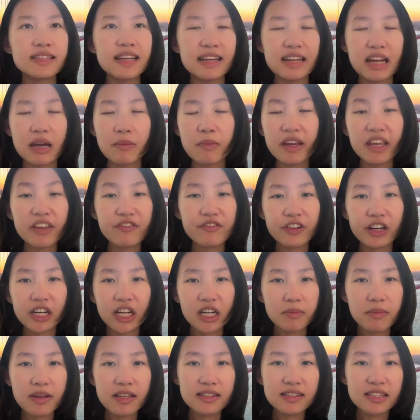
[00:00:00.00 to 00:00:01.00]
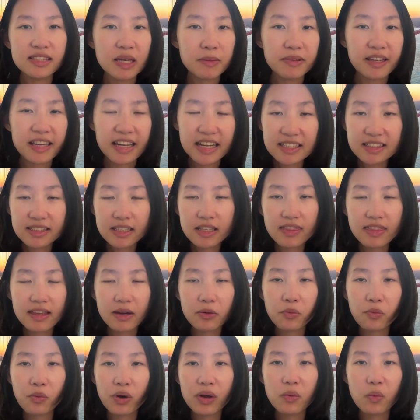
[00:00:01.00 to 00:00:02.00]
dynamic environments, I'm guessing
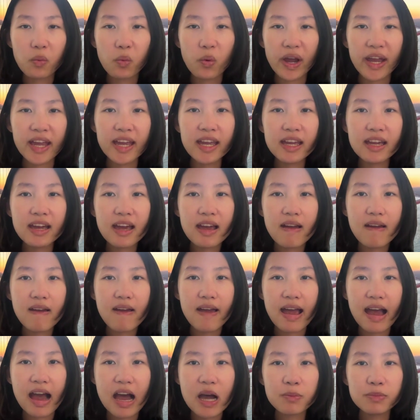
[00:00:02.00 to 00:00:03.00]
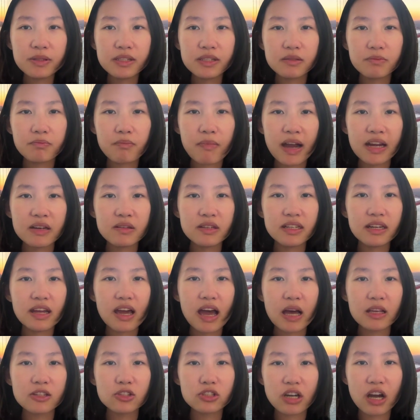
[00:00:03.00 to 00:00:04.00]
that one way apps might
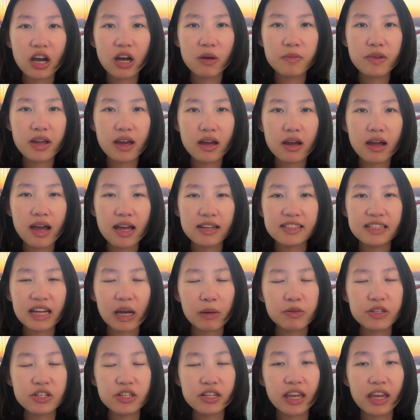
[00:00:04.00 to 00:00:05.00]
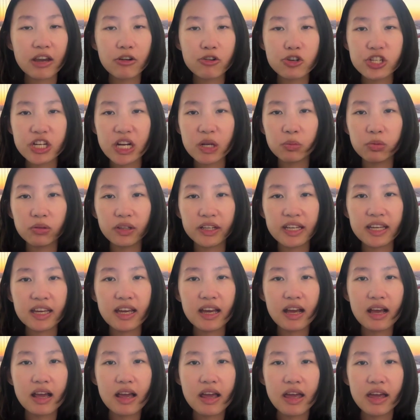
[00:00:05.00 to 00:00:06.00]
adapt Gale-Shapley
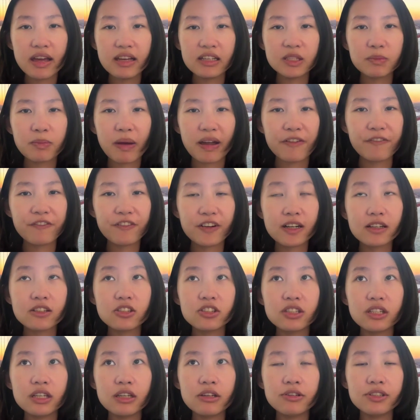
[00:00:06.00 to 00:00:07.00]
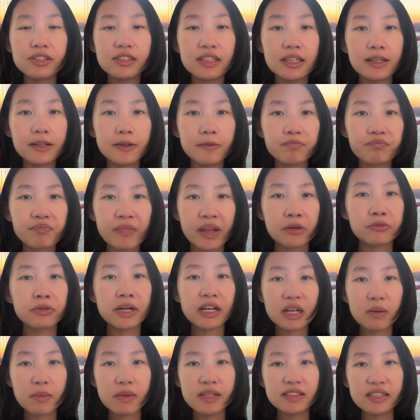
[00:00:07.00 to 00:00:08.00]
is by first using the
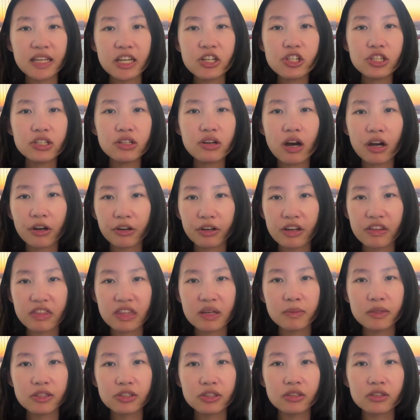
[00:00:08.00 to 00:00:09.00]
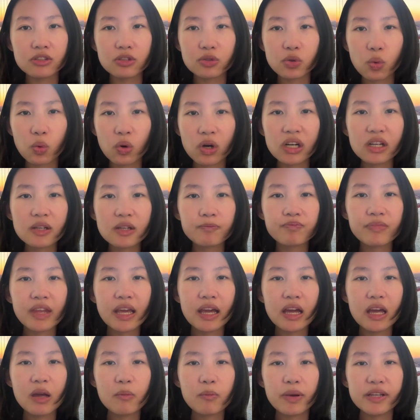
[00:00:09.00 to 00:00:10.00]
recommendation algorithm to score
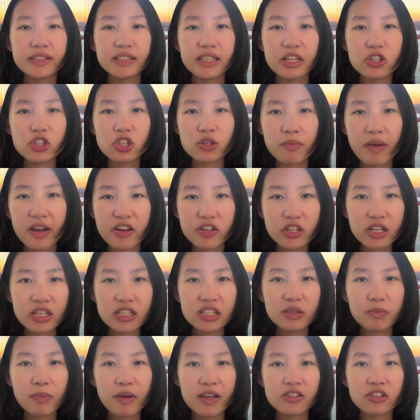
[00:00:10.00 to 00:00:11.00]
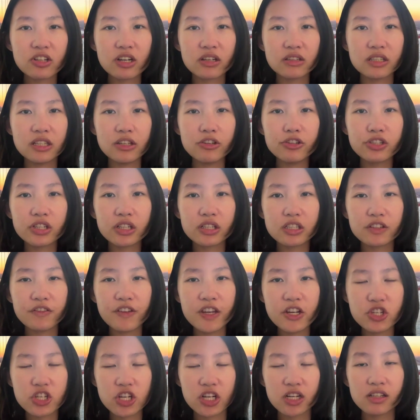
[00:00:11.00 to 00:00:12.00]
potential matches based on users'
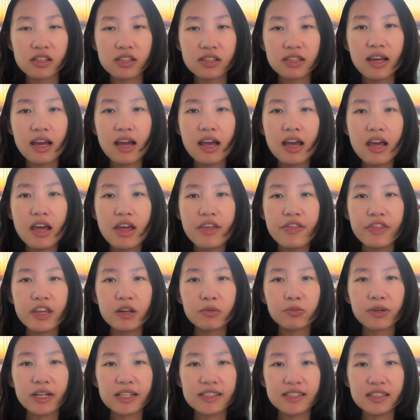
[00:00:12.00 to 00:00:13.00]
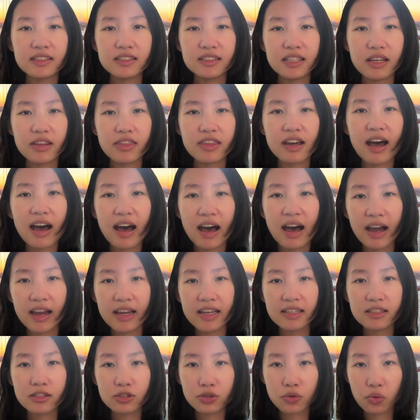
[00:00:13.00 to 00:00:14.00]
features, then presenting the
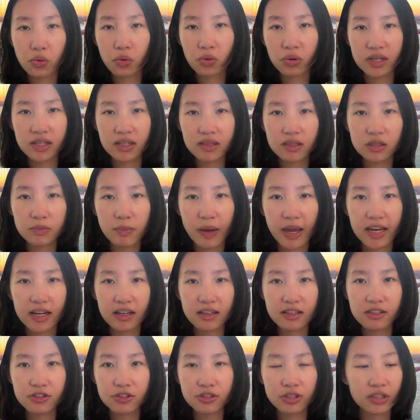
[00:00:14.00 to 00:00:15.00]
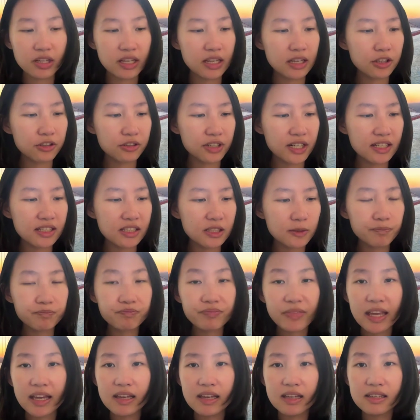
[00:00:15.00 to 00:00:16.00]
highest scores pairs to increase
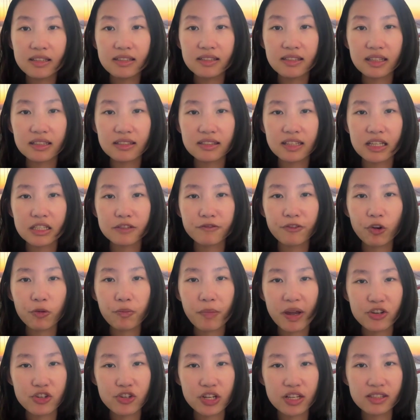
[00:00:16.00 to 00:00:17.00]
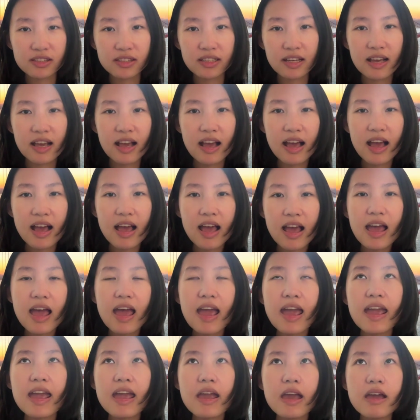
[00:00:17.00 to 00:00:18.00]
successful matches.
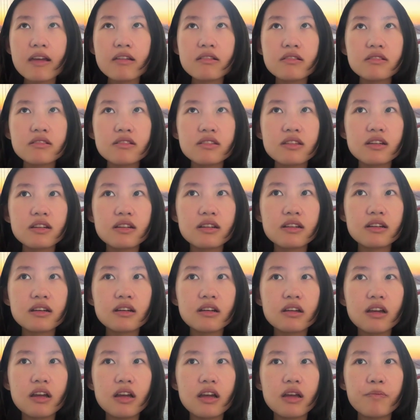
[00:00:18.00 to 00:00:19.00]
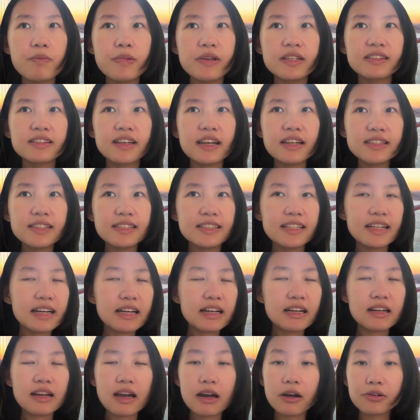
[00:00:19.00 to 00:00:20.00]
And besides
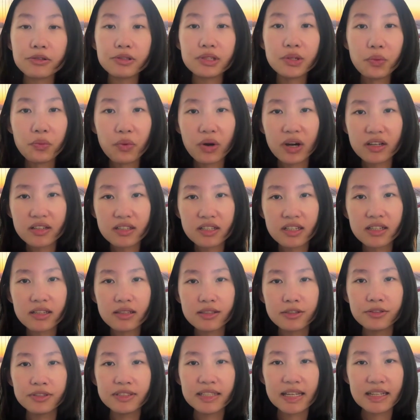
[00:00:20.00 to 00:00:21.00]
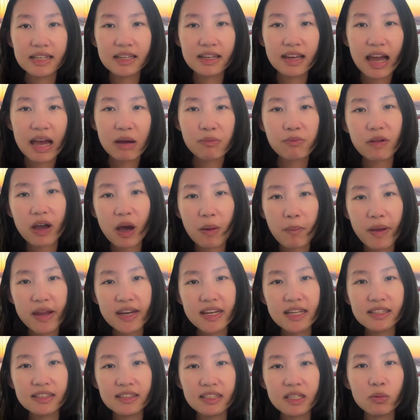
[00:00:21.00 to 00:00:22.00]
that, I also wonder, do dating app
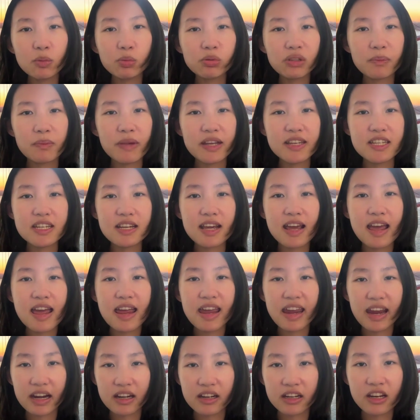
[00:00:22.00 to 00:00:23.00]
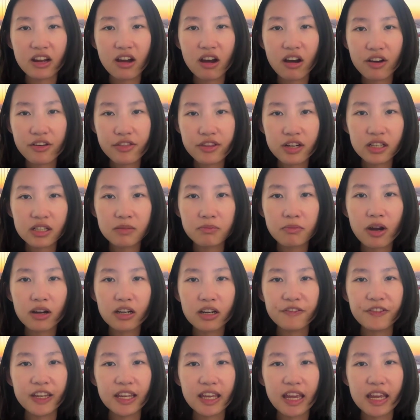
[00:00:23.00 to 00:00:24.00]
companies implement any other
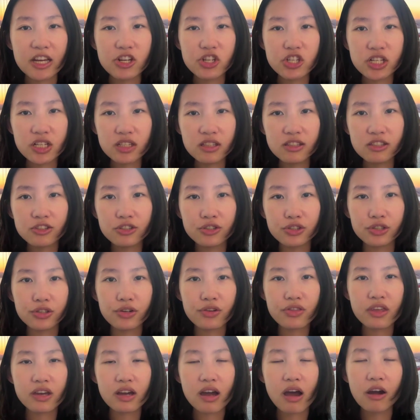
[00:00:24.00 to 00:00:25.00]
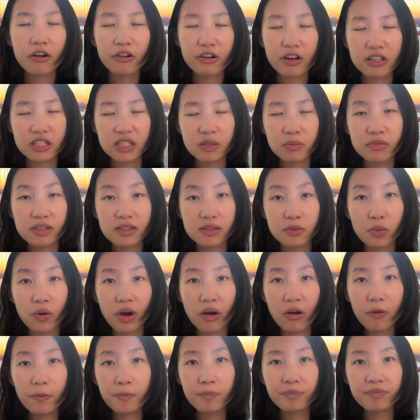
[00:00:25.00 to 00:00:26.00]
modifications to the algorithm as
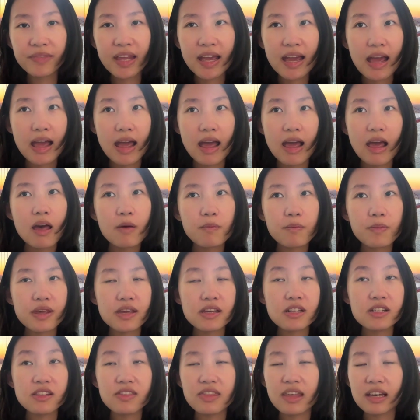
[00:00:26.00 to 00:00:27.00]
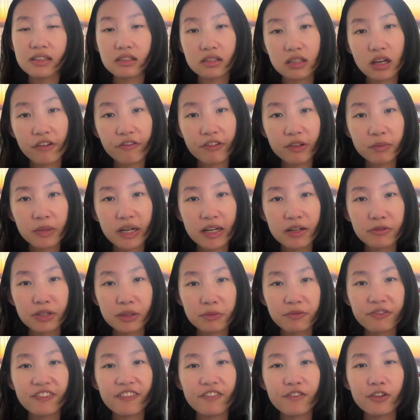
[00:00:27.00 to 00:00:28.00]
well? But that's all for my
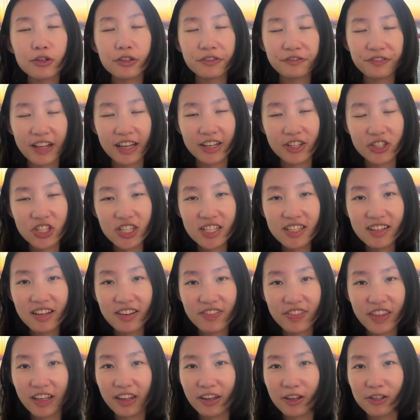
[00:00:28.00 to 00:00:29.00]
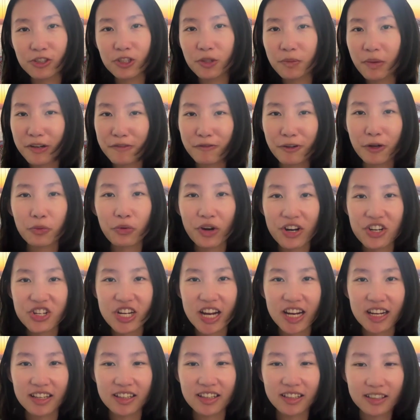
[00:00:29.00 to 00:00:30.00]
reflection. Thank you so much for watching.